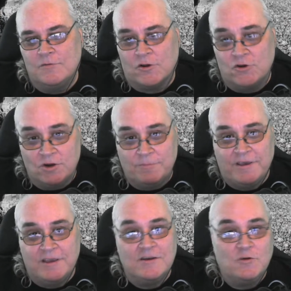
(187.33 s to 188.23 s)
Could have
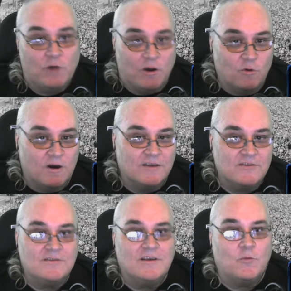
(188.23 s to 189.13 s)
been what was,
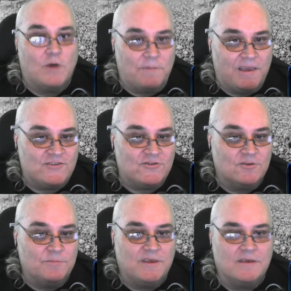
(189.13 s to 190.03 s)
what may still
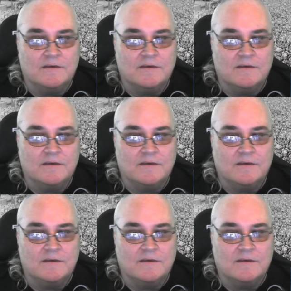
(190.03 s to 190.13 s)
be.